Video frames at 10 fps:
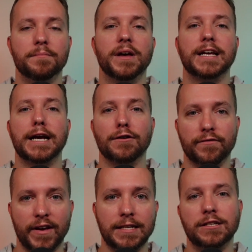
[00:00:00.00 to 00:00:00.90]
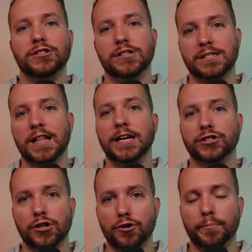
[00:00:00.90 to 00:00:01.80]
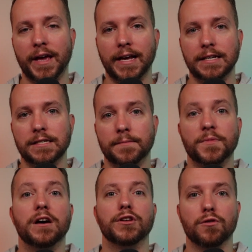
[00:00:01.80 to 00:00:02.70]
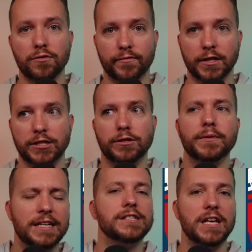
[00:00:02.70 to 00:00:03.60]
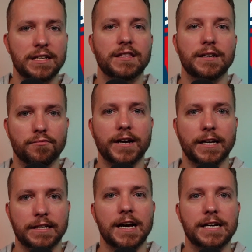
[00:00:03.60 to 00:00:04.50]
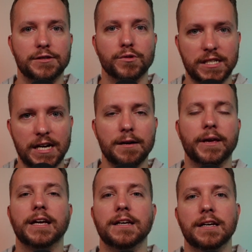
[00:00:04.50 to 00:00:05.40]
Medicare Advantage to slash copays on their own volition because they, they recognize what's coming.